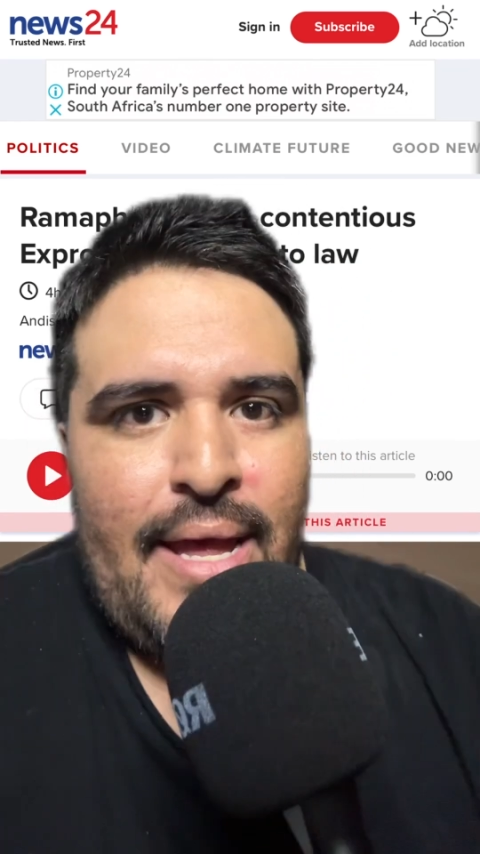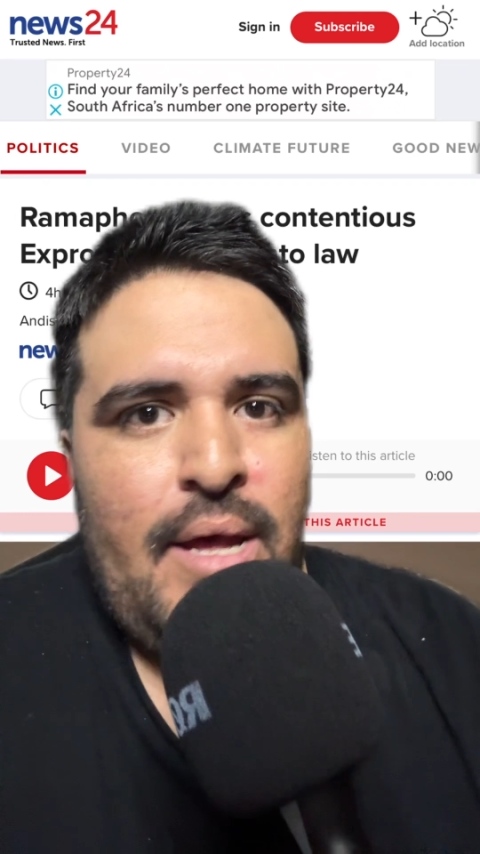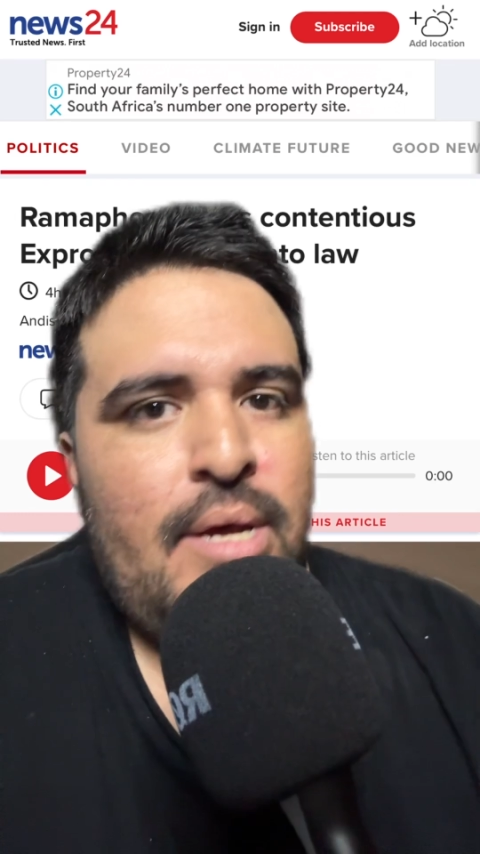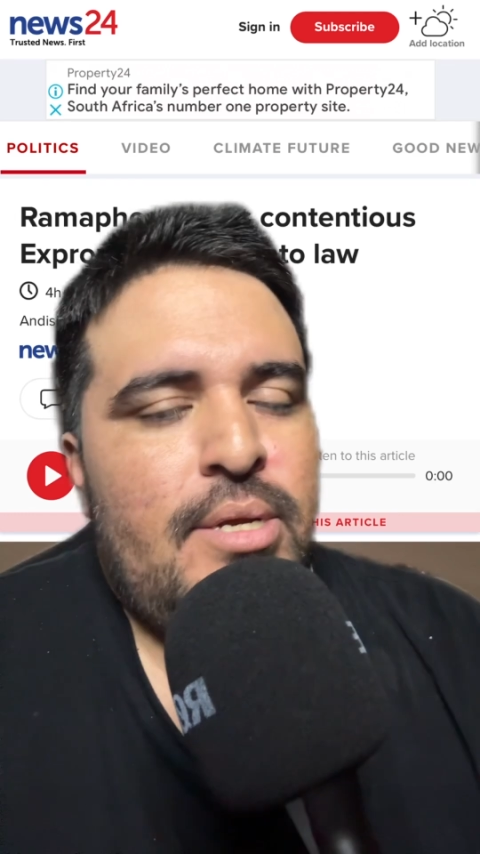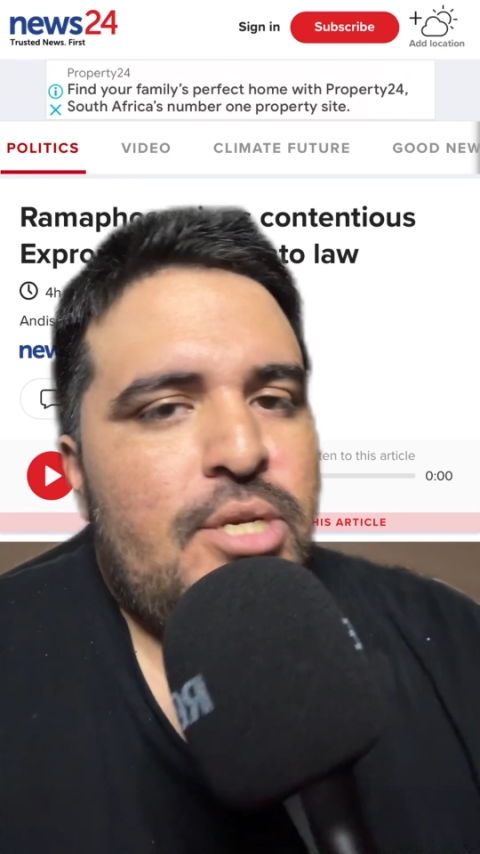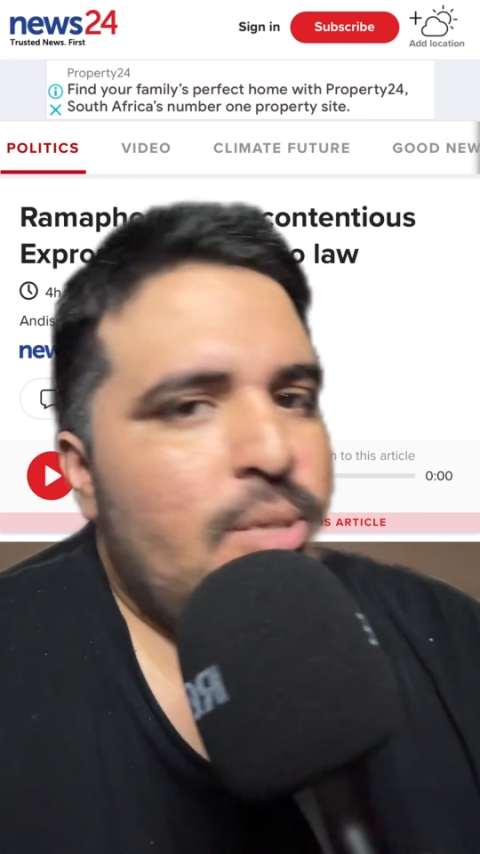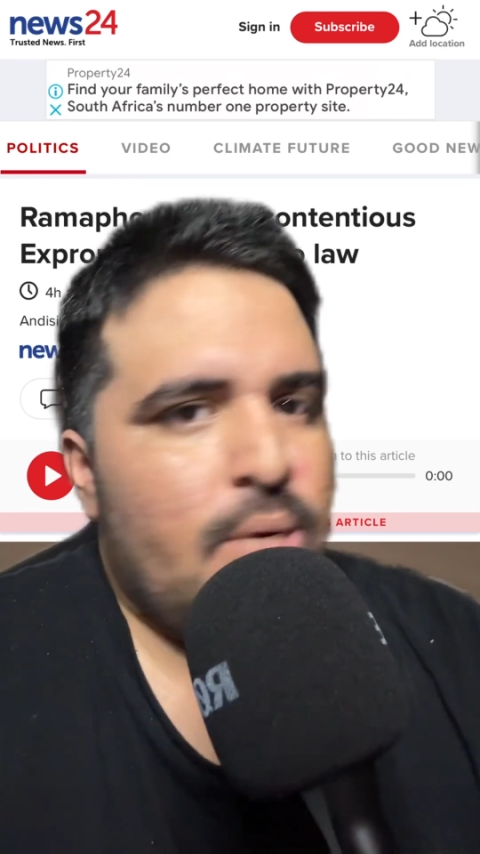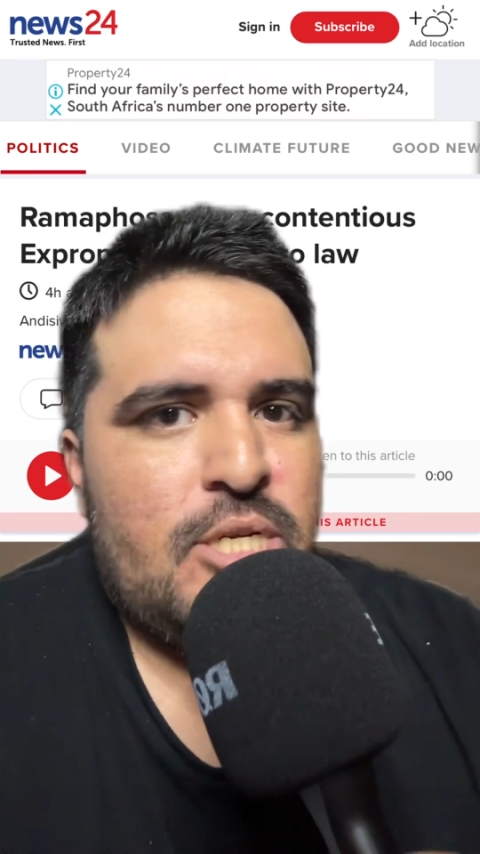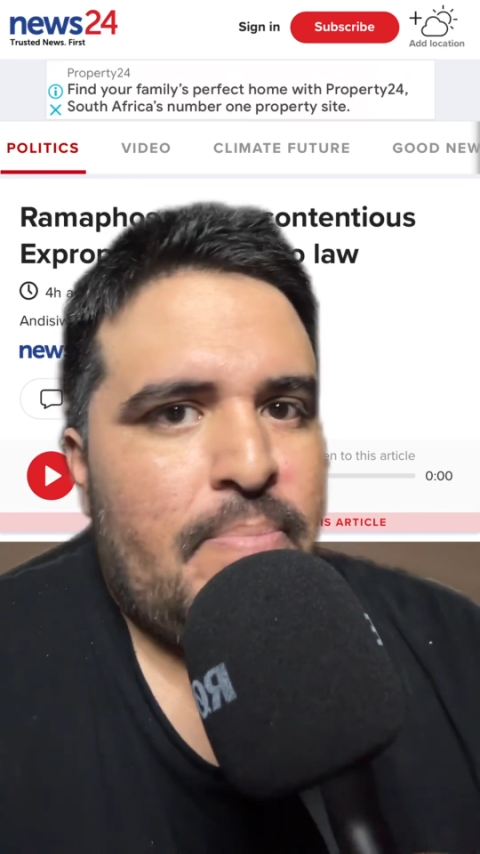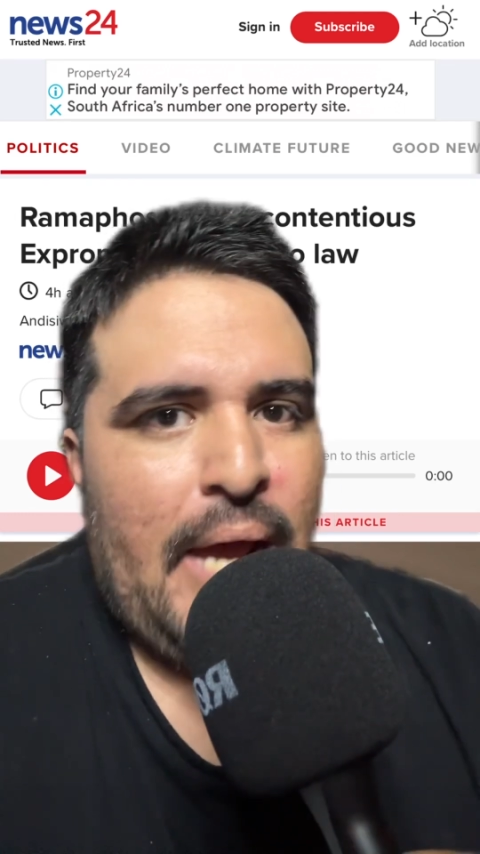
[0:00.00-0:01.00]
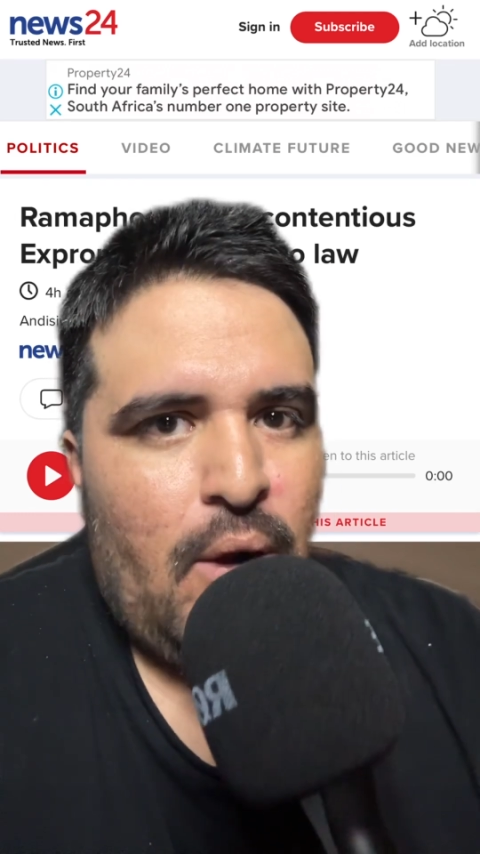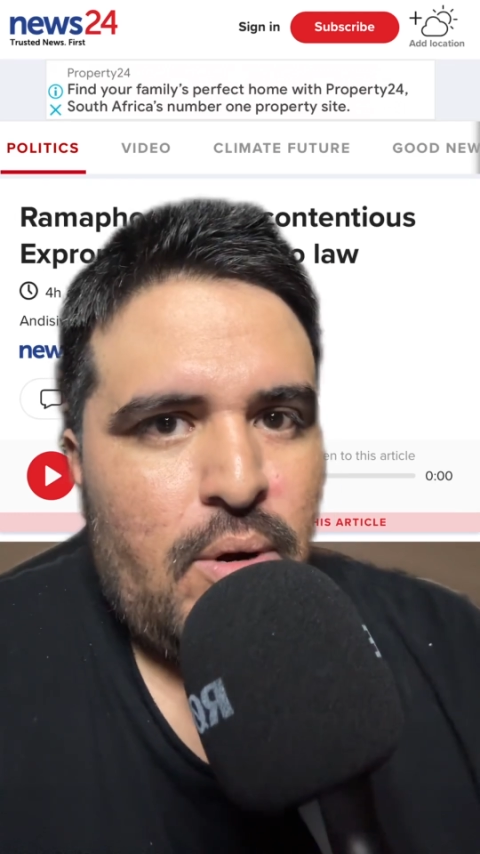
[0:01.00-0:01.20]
too much power